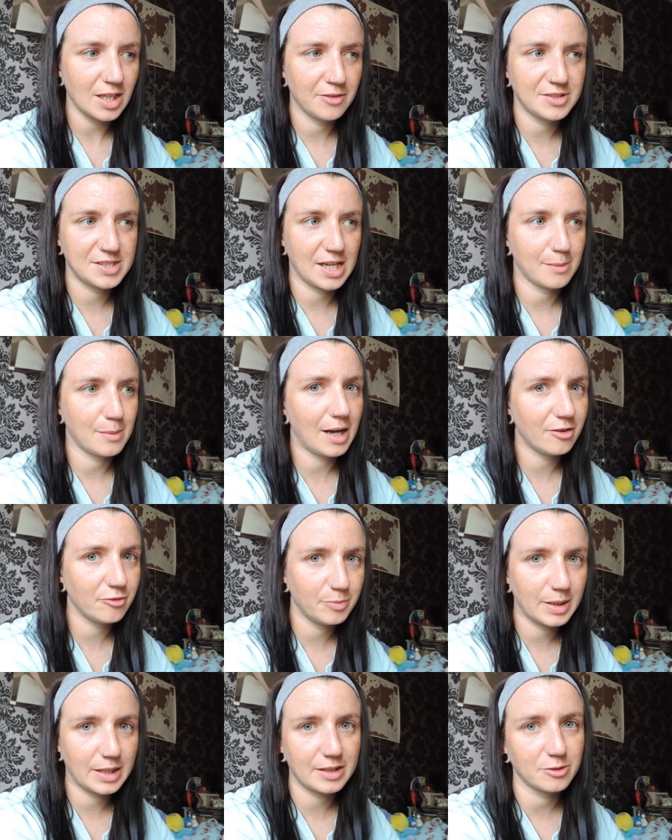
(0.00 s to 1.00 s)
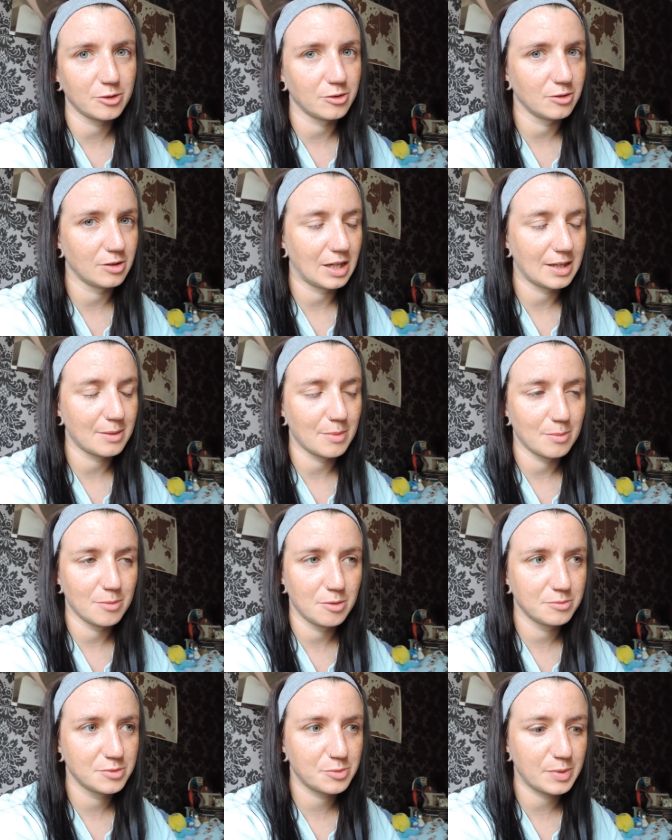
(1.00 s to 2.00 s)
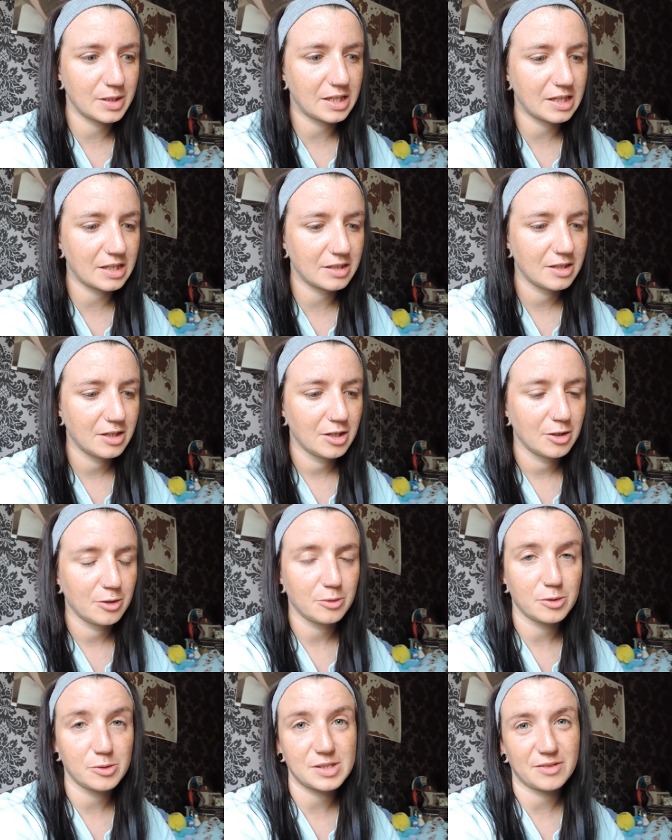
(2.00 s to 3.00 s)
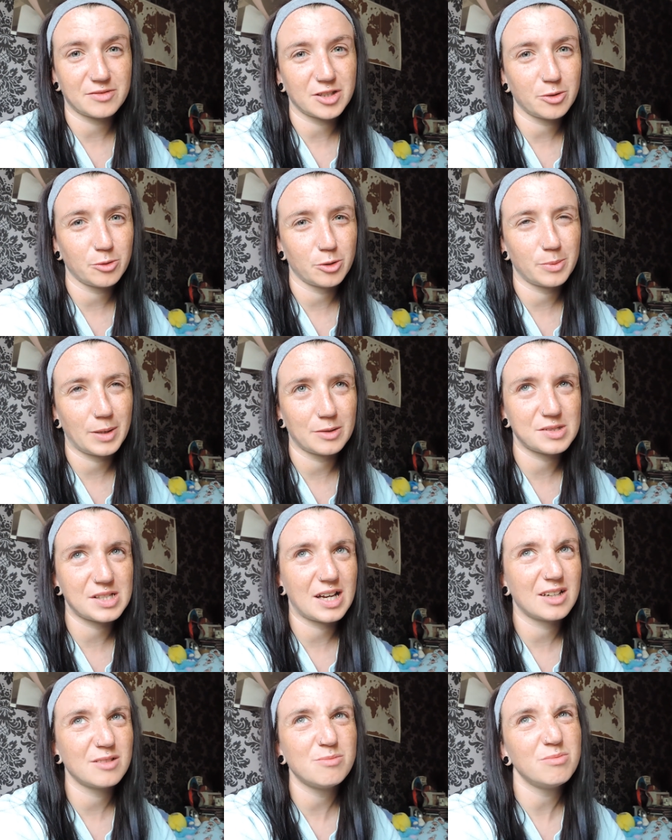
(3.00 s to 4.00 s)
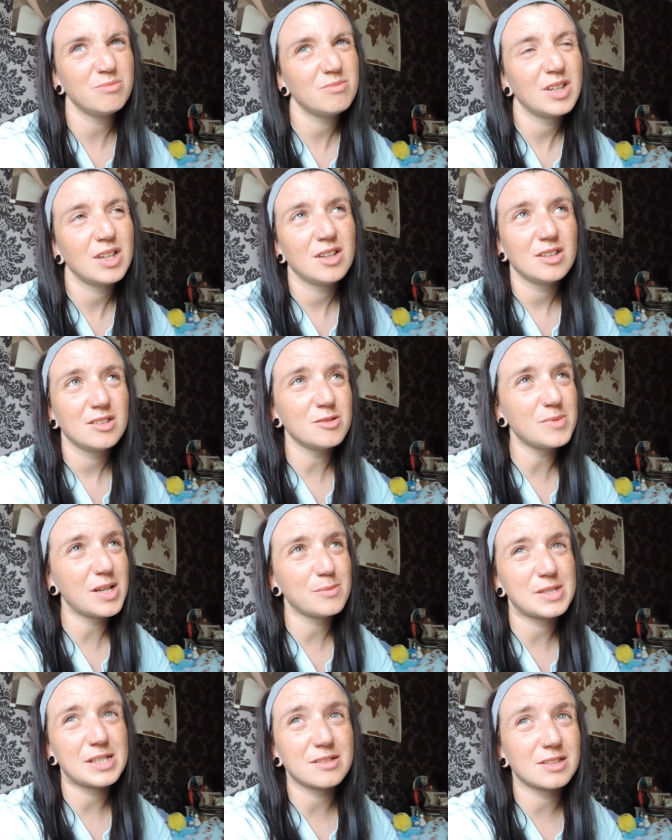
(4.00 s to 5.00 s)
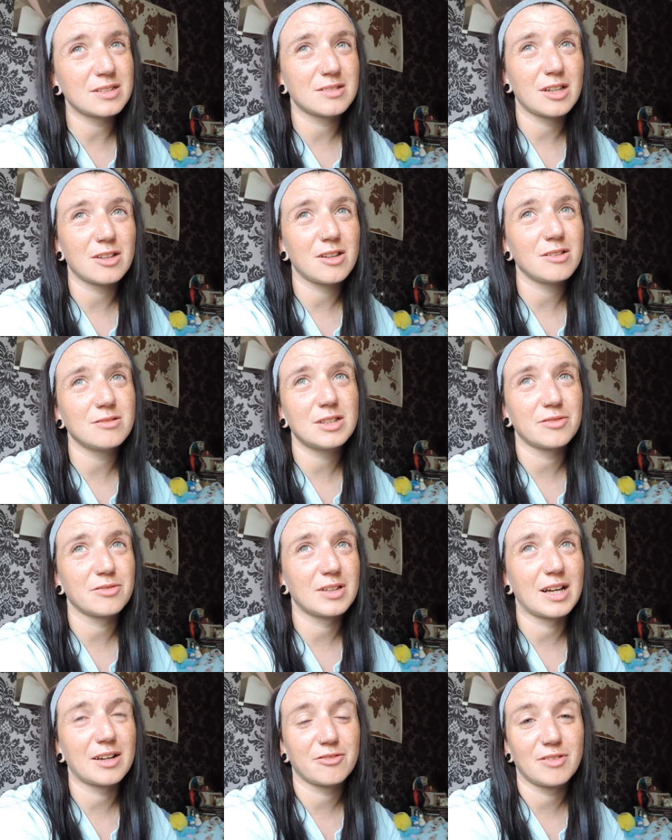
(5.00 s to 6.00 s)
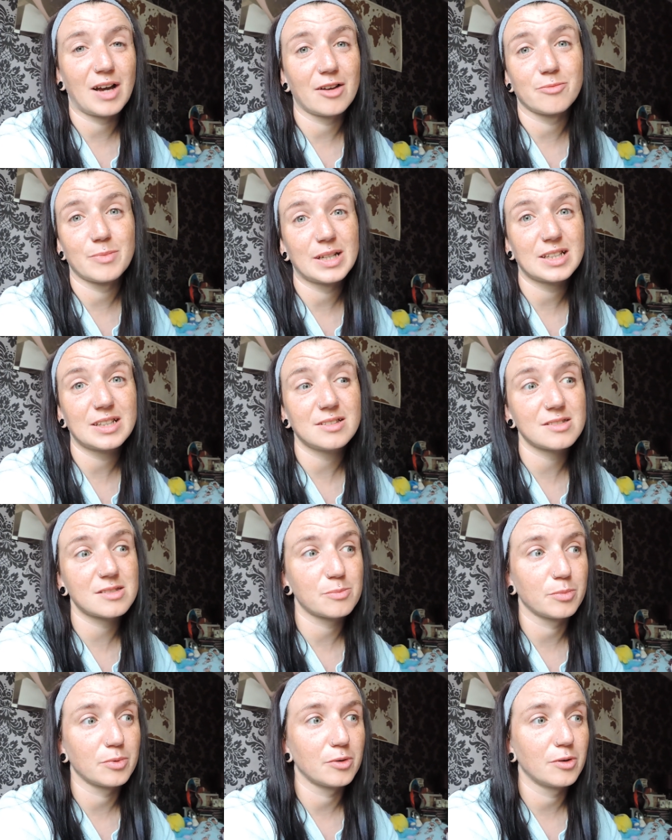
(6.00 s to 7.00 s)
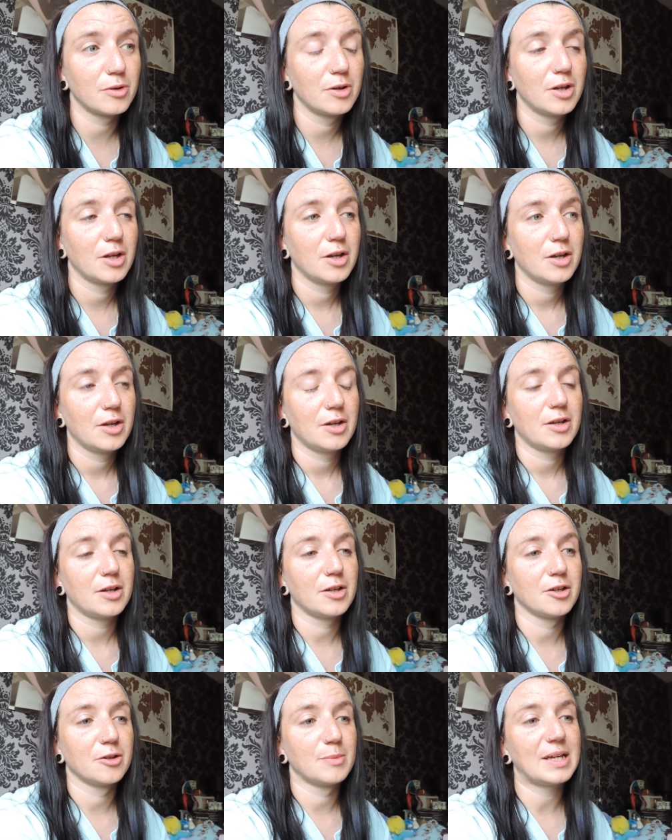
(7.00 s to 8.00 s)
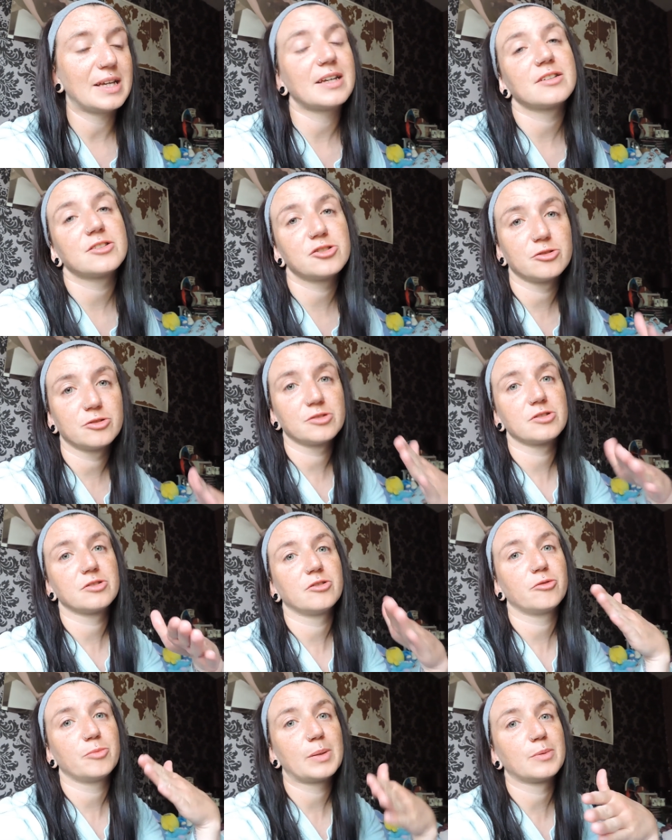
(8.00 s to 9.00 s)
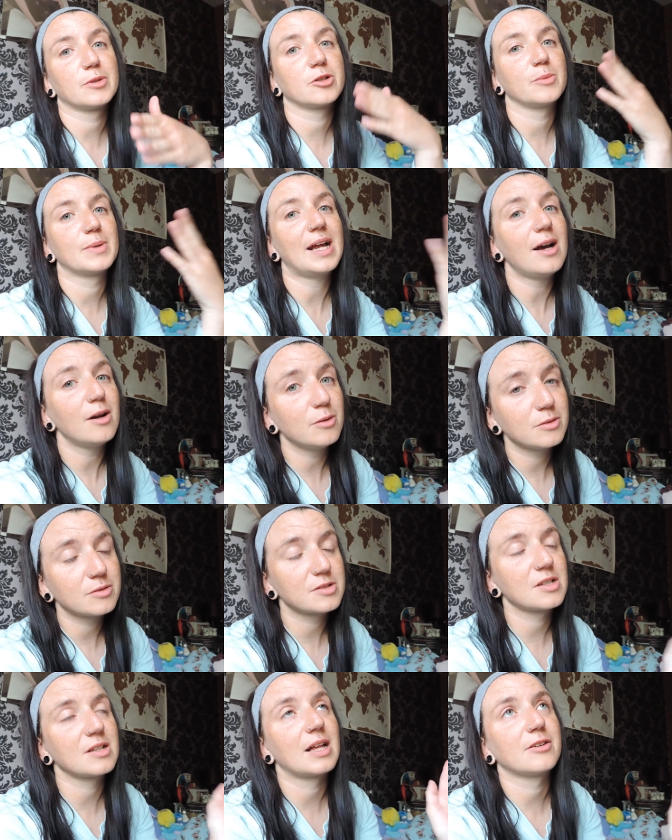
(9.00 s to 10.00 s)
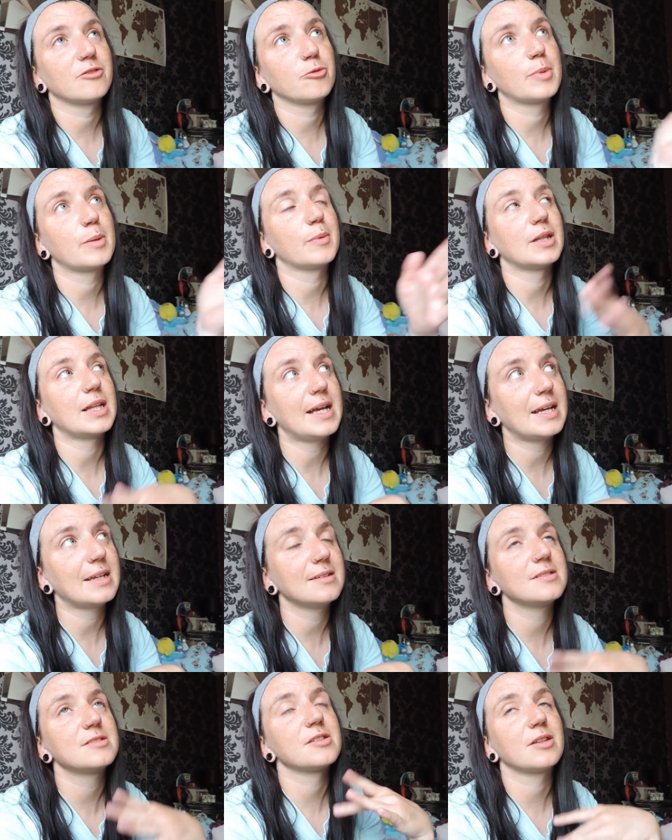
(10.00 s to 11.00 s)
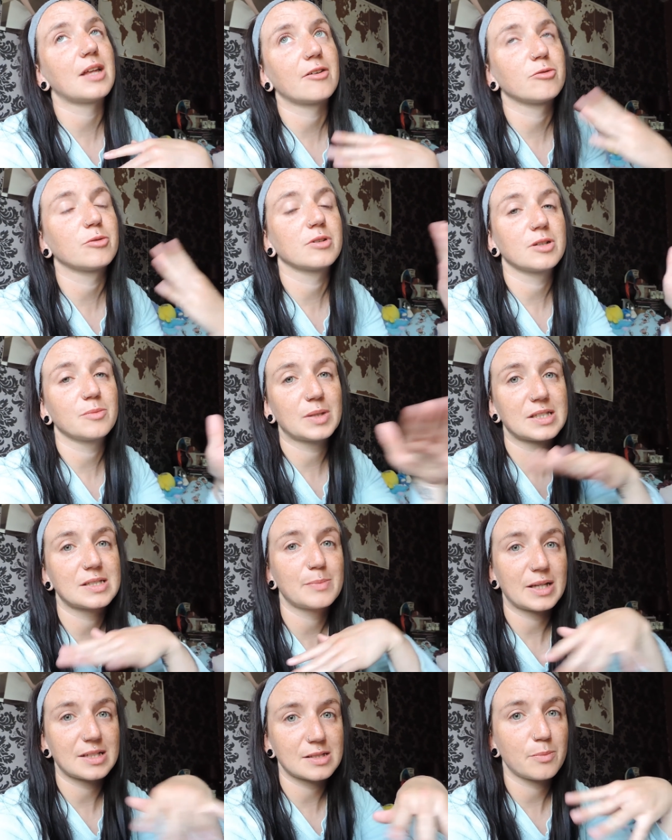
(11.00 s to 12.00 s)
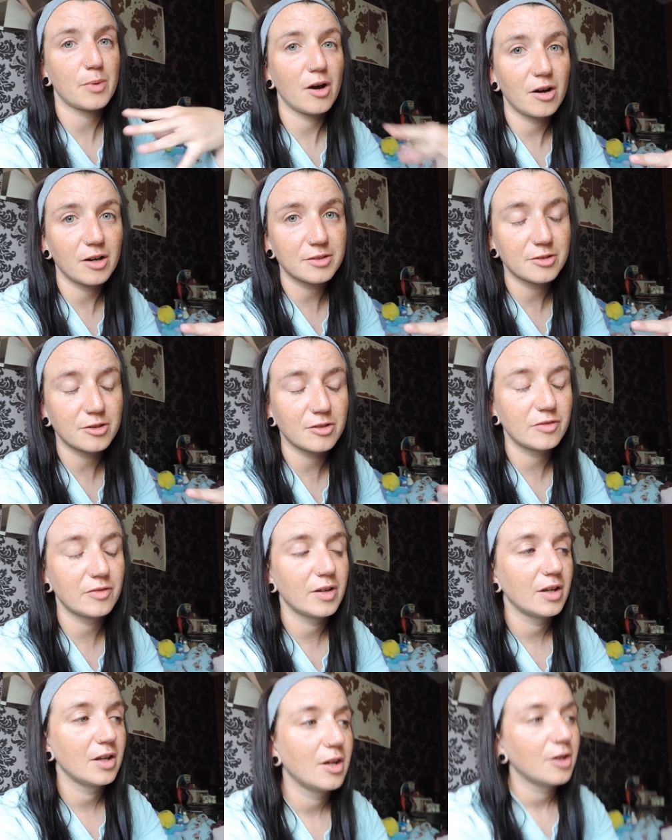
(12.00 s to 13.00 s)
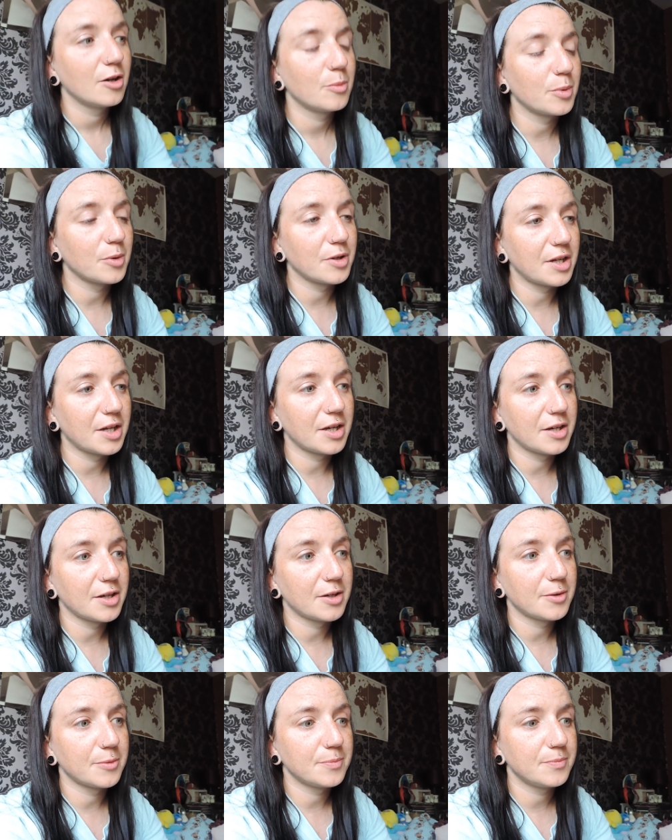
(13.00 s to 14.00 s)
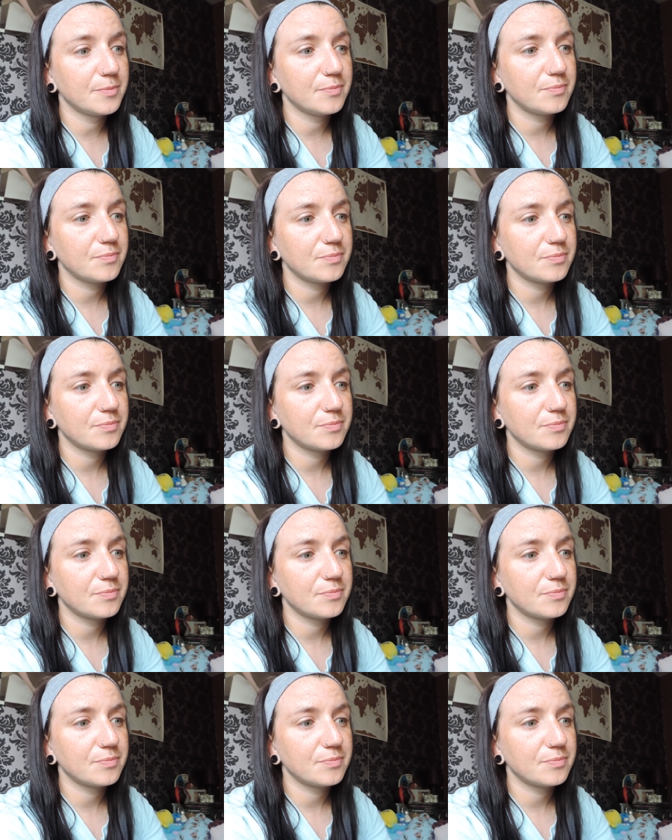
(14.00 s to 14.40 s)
every time I've been, or like my mum's been, we always have to queue up outside, sometimes even only for like five minutes, but um, it ensures enough people coming out to let enough people in so that everyone could be spaced apart enough. But um,